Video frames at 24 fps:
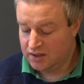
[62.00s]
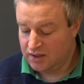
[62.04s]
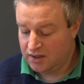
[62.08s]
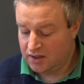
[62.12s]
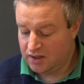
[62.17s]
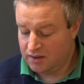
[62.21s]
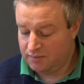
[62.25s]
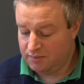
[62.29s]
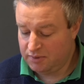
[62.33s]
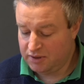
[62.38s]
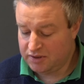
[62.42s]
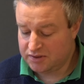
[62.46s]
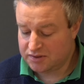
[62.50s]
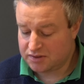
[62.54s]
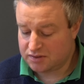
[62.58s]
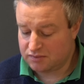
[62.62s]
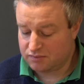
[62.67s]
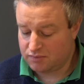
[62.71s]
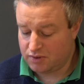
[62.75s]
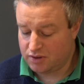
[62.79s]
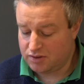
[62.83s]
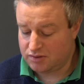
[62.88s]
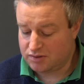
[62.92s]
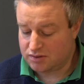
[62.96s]
A master
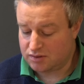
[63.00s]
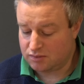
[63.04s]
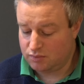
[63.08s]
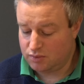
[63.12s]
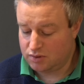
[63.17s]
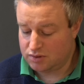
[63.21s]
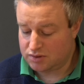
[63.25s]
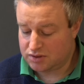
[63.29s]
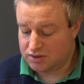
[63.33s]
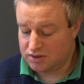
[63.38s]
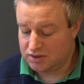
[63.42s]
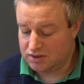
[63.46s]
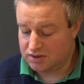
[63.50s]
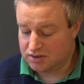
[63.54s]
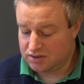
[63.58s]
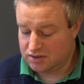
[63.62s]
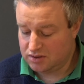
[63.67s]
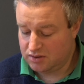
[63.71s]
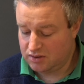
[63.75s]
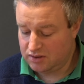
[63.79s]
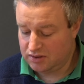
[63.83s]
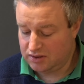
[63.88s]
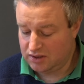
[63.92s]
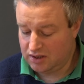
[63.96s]
roaster watches,
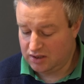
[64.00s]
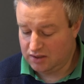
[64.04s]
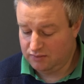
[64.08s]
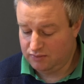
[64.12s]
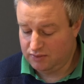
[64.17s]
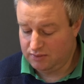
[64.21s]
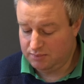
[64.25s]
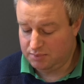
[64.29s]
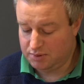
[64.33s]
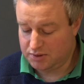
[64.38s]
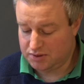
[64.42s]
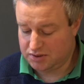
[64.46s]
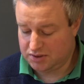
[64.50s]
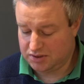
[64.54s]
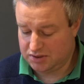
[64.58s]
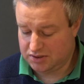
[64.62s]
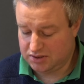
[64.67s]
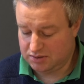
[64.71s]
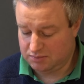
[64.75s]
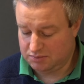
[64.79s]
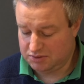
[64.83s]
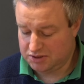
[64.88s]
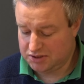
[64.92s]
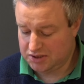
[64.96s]
knowing that if he pushes
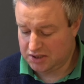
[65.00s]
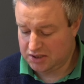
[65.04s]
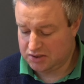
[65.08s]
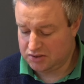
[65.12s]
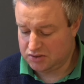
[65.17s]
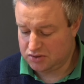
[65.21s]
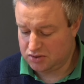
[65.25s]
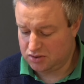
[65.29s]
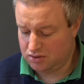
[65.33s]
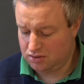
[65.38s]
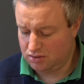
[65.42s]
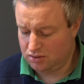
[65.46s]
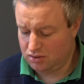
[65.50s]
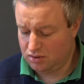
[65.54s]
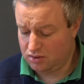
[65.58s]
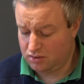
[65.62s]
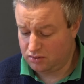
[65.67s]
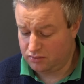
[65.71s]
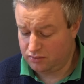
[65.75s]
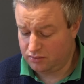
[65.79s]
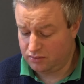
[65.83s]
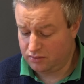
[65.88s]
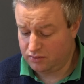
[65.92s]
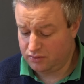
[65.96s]
them a second too
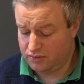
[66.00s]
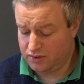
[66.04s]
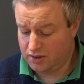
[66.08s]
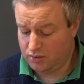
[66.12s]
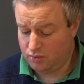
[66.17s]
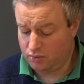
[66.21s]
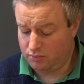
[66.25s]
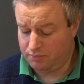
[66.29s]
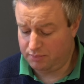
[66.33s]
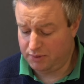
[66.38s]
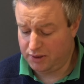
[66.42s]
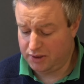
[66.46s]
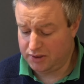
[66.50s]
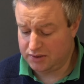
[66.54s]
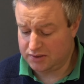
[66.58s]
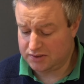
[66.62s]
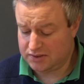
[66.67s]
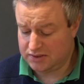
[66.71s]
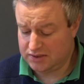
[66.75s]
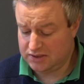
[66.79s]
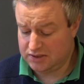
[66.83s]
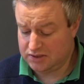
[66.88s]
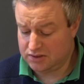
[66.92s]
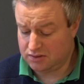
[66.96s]
long, they will
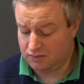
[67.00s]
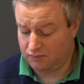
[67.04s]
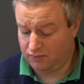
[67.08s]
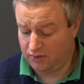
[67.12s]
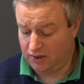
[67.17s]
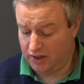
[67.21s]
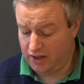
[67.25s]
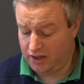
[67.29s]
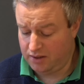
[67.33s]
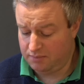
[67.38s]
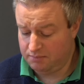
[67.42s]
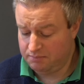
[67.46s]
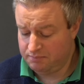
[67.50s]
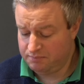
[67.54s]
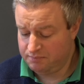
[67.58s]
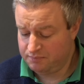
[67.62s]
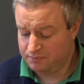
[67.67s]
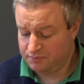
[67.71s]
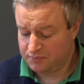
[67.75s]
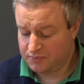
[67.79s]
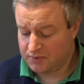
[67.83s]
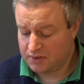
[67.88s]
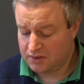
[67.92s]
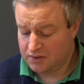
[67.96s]
burst into flame.
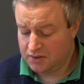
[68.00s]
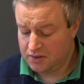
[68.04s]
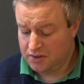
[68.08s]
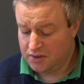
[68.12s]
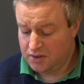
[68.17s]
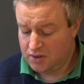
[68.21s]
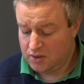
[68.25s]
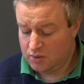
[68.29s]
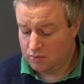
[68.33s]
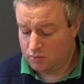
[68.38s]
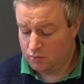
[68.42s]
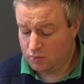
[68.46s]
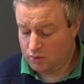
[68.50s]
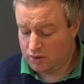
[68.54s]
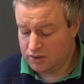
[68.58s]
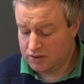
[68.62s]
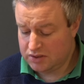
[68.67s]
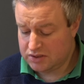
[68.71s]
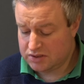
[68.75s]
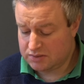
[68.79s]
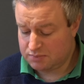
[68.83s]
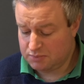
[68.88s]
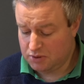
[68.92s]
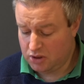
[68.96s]
White
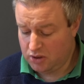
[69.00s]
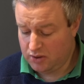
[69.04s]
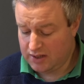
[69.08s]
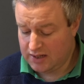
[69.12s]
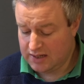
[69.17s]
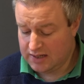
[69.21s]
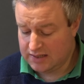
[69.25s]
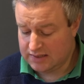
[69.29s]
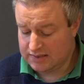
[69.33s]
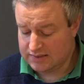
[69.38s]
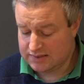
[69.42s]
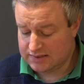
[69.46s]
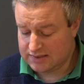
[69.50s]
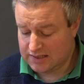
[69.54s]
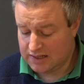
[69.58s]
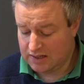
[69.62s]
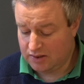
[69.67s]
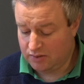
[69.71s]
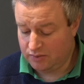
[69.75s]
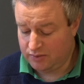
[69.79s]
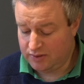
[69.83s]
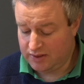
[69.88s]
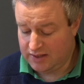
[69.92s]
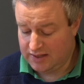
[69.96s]
smoke hangs
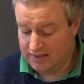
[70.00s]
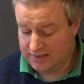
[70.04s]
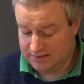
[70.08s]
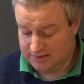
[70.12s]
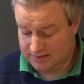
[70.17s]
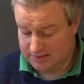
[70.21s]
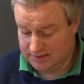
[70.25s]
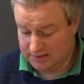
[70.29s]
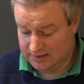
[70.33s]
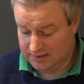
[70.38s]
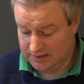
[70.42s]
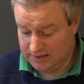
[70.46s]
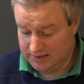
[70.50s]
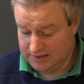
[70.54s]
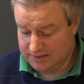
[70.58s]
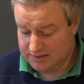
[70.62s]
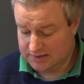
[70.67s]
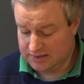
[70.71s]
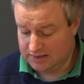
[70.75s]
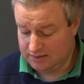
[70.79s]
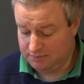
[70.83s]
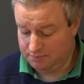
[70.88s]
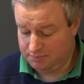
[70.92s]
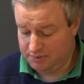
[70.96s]
down as the
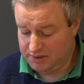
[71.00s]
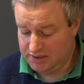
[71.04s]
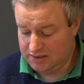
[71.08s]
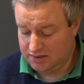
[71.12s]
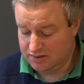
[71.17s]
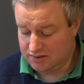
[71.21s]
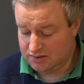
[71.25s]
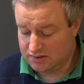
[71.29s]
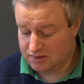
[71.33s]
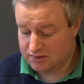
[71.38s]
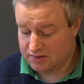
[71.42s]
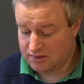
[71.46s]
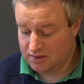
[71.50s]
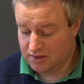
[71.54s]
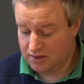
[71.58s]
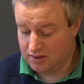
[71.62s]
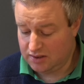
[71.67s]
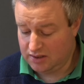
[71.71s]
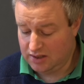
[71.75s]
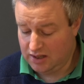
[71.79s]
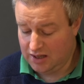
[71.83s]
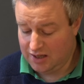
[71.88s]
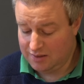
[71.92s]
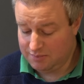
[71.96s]
glistening beans
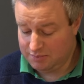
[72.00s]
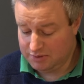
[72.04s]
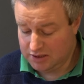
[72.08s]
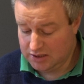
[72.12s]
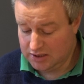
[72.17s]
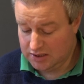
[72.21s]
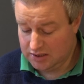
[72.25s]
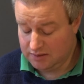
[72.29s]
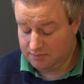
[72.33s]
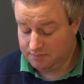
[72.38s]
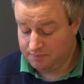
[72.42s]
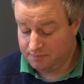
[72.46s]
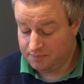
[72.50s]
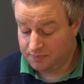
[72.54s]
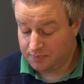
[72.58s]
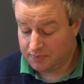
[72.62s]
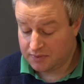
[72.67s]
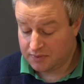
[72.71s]
turn ebony.